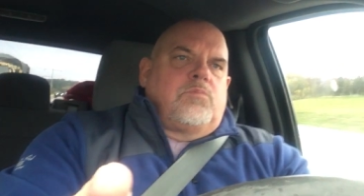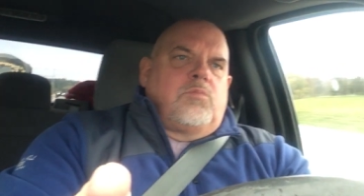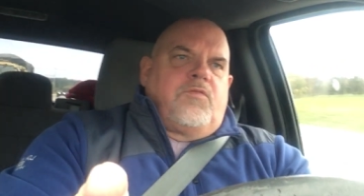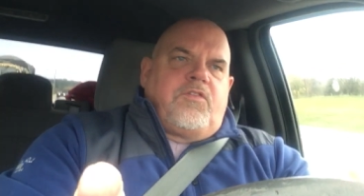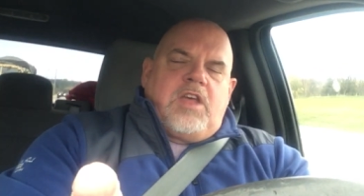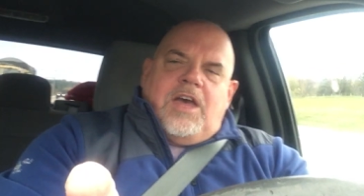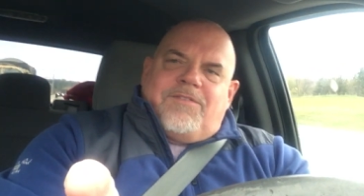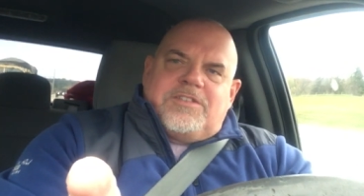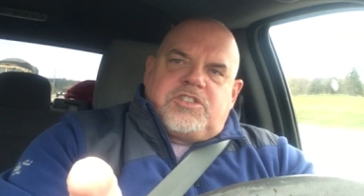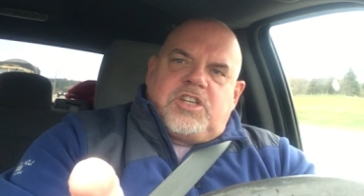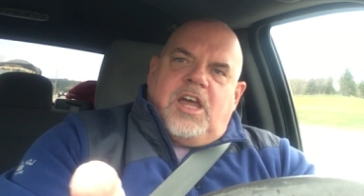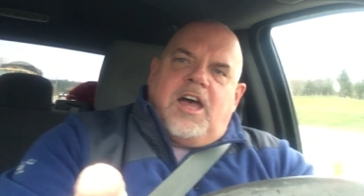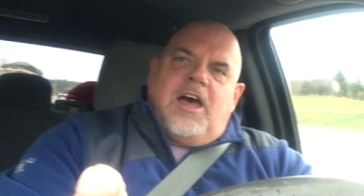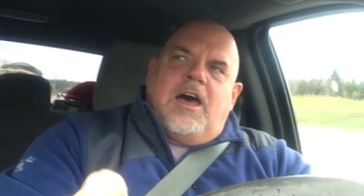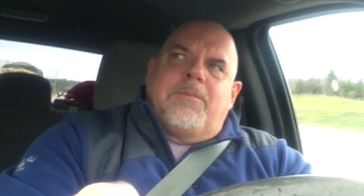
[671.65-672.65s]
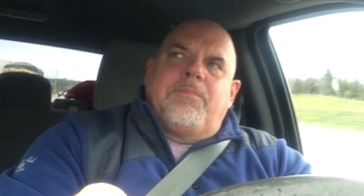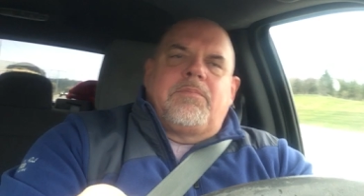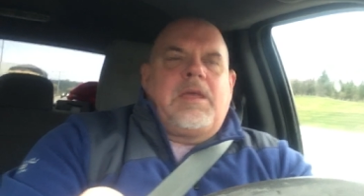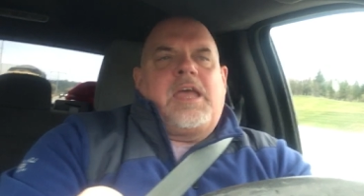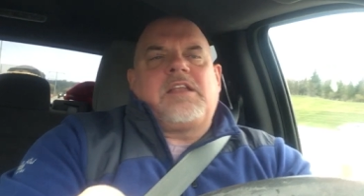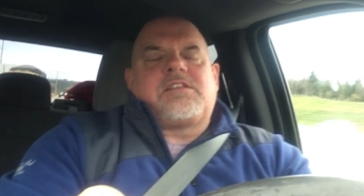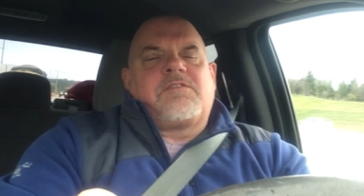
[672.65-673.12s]
if you have a job
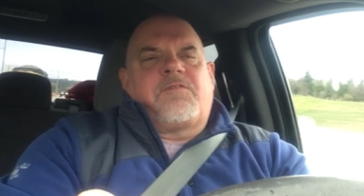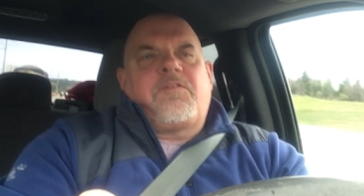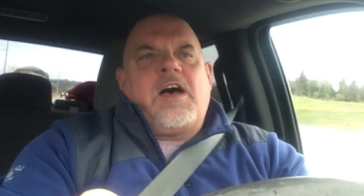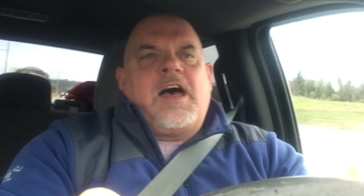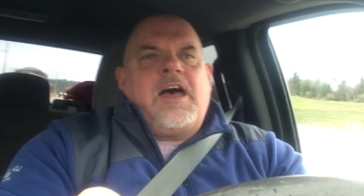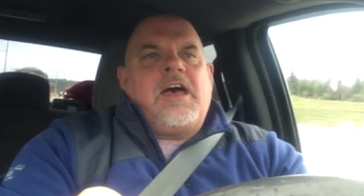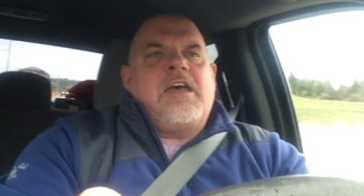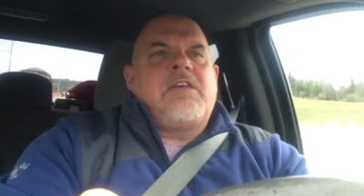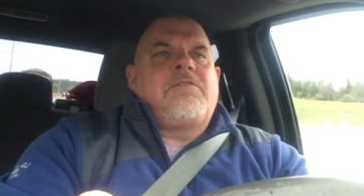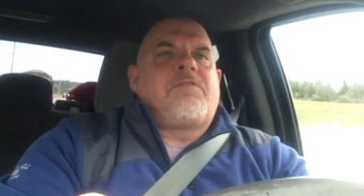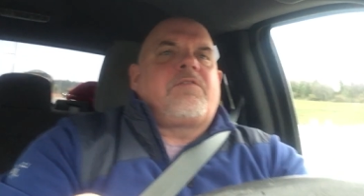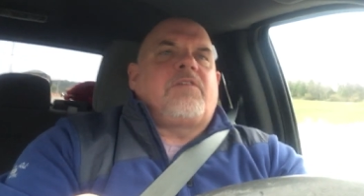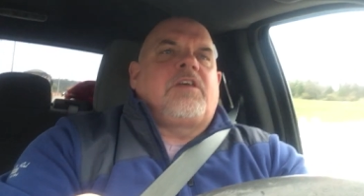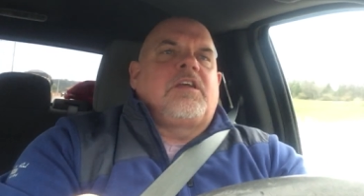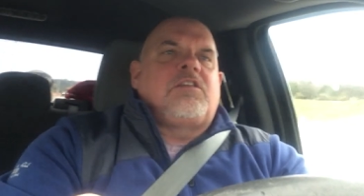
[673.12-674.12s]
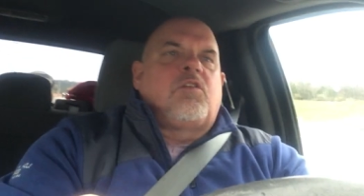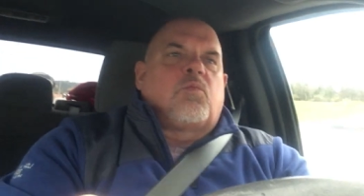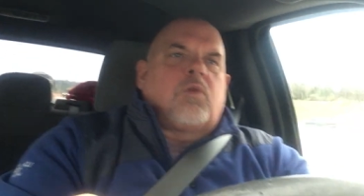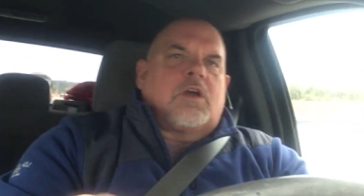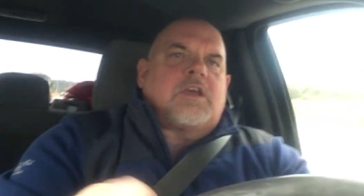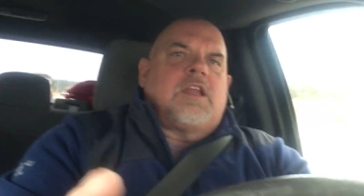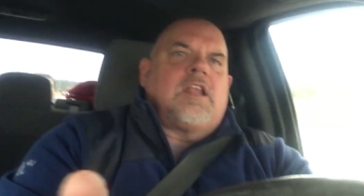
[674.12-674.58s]
eight to five and you're
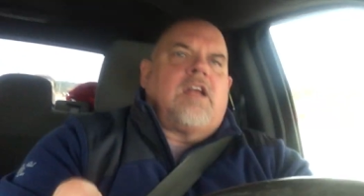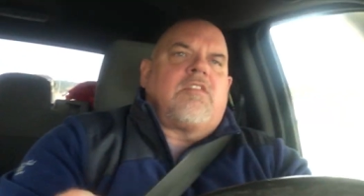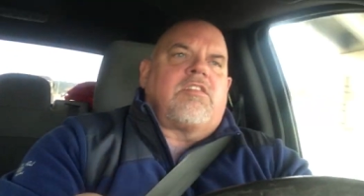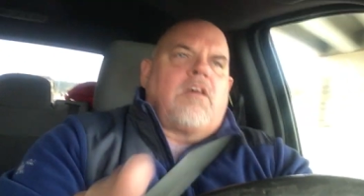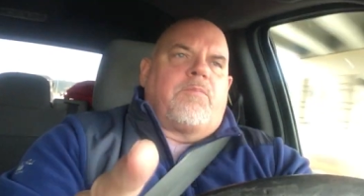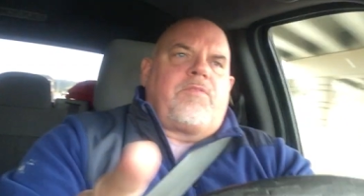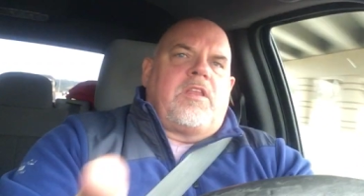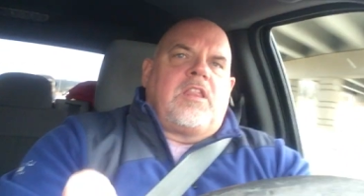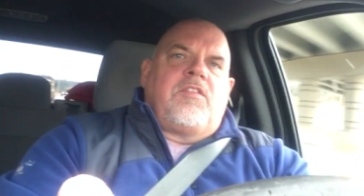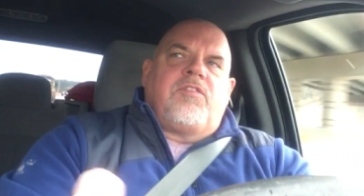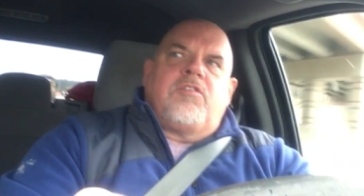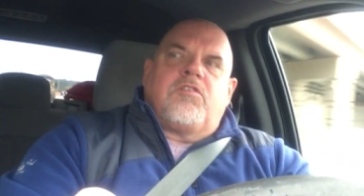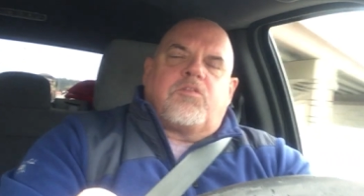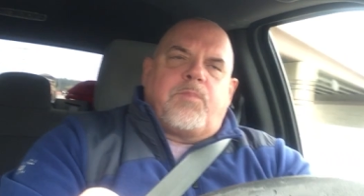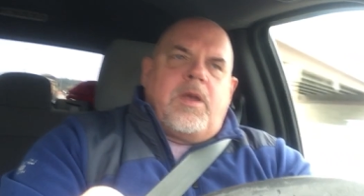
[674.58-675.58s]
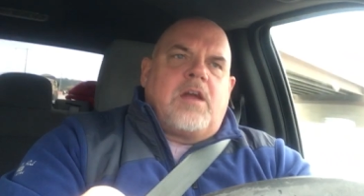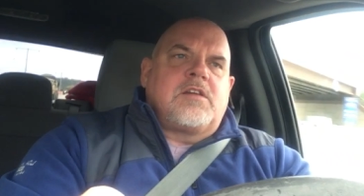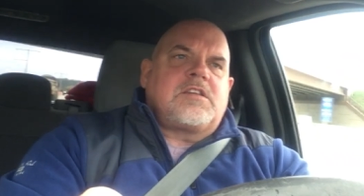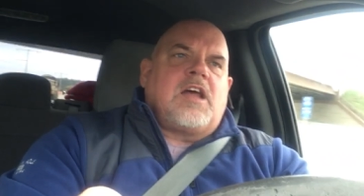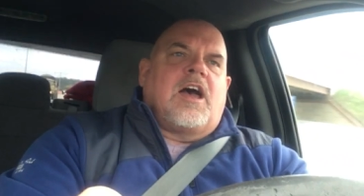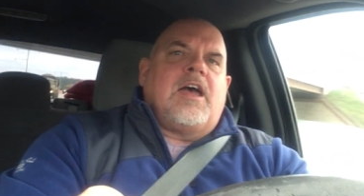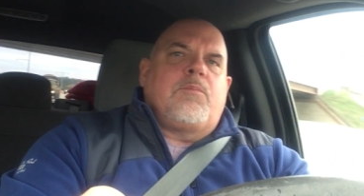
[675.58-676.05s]
working on something in your spare
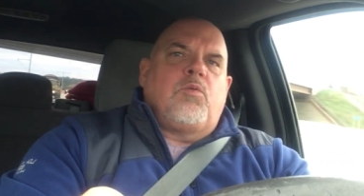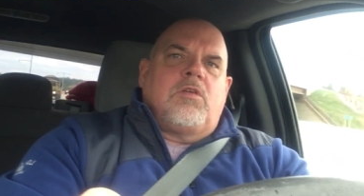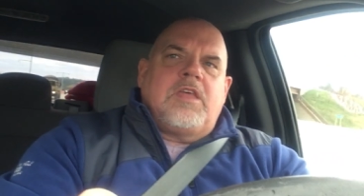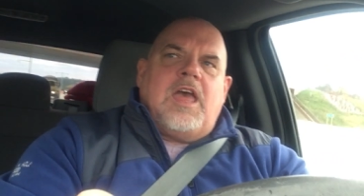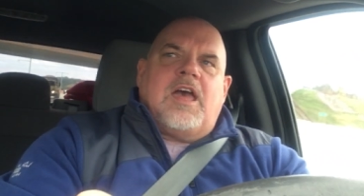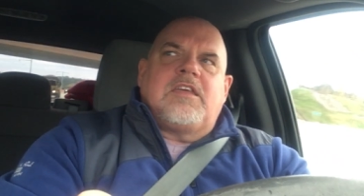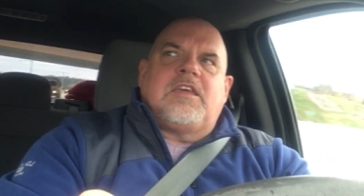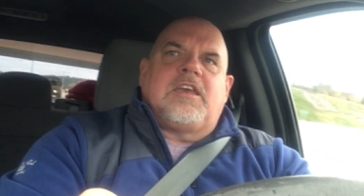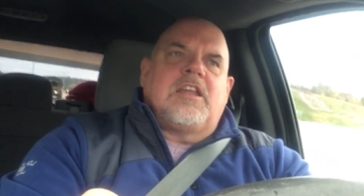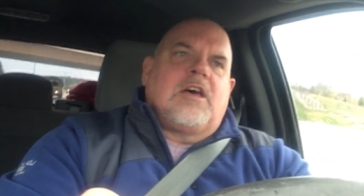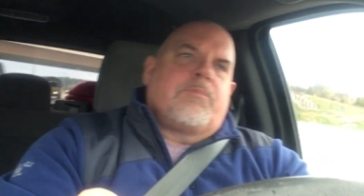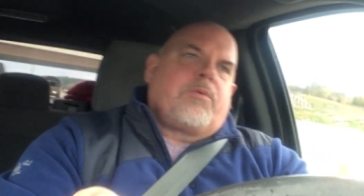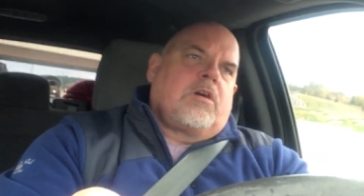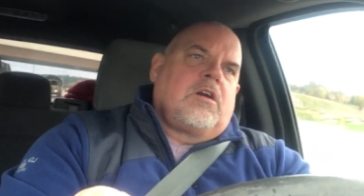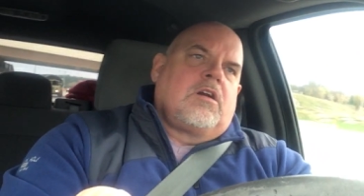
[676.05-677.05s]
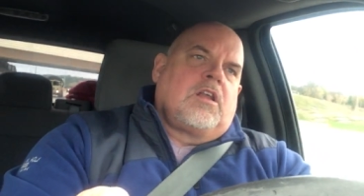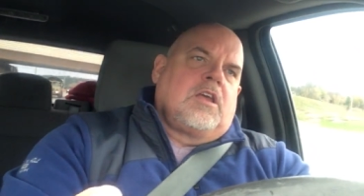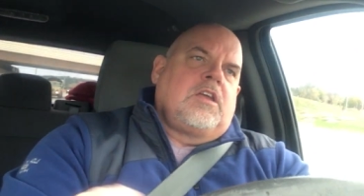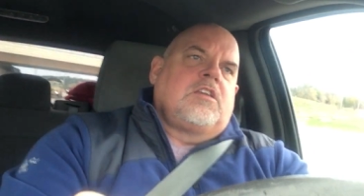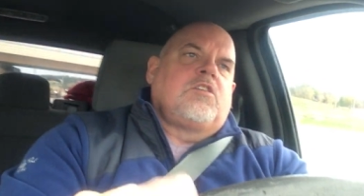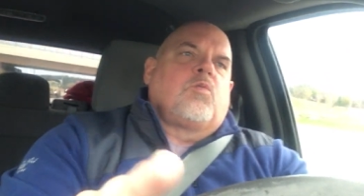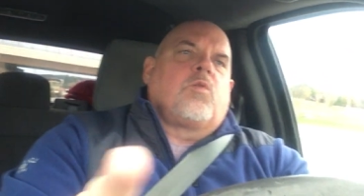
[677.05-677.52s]
time, well, yeah, you get up
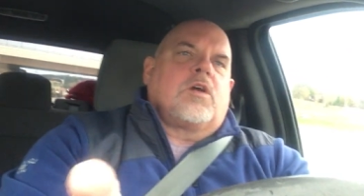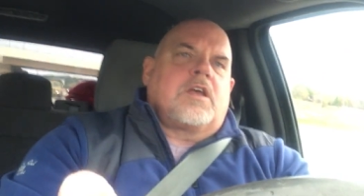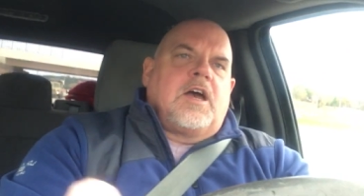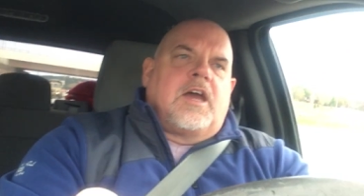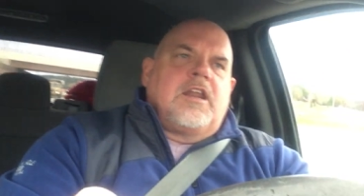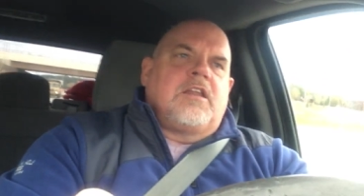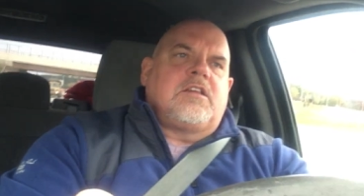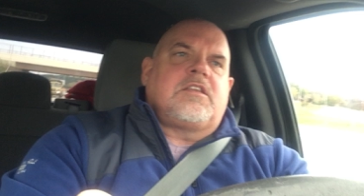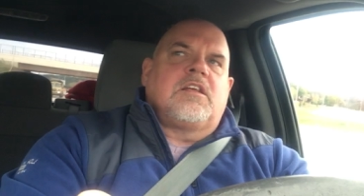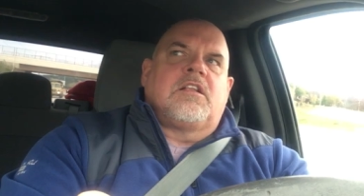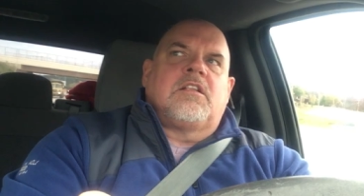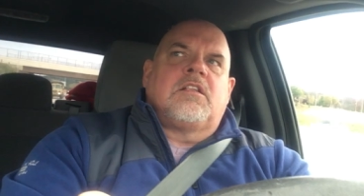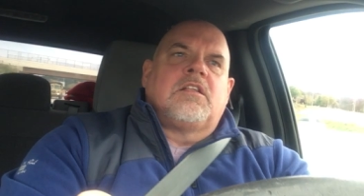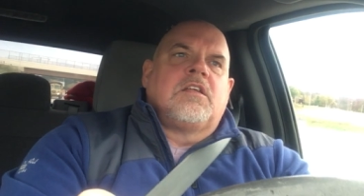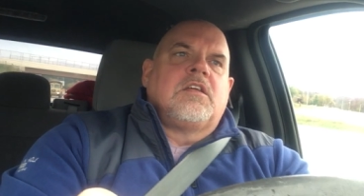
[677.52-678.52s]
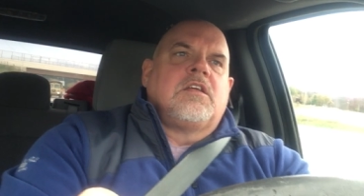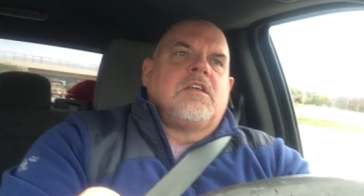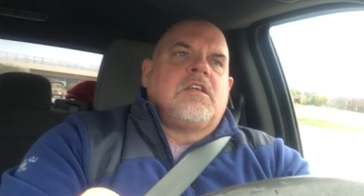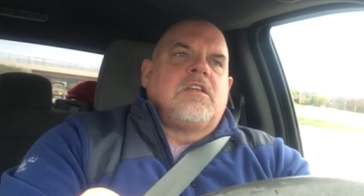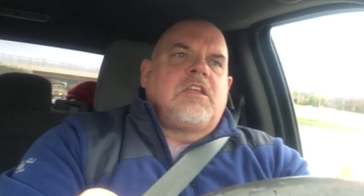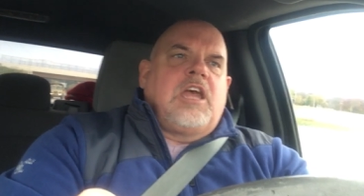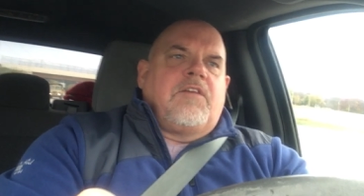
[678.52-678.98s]
early and you work on it until
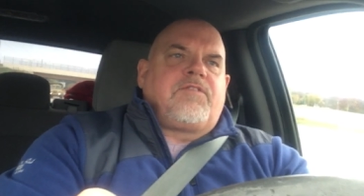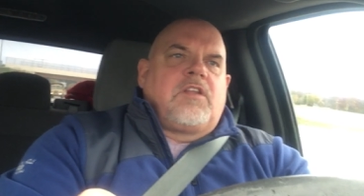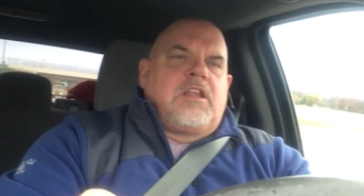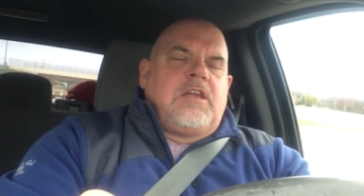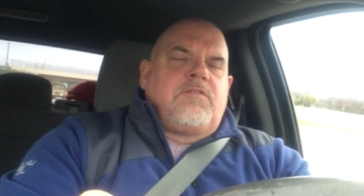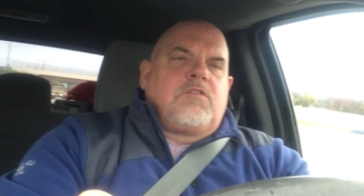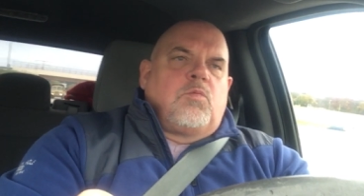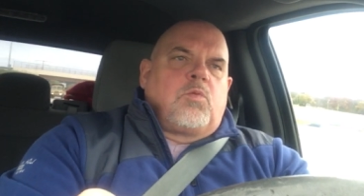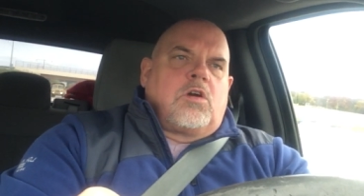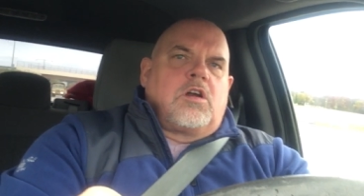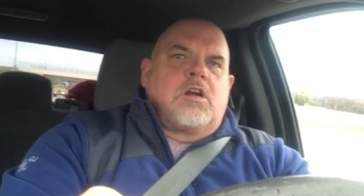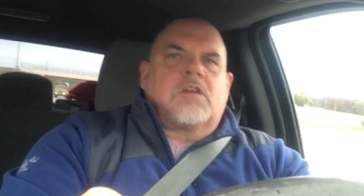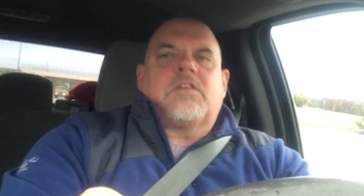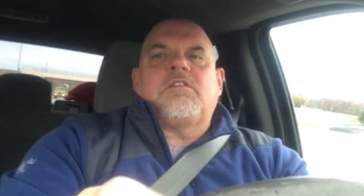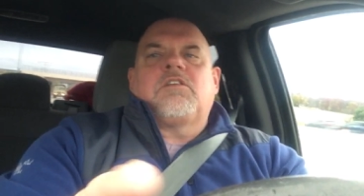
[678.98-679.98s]
you have to leave to work.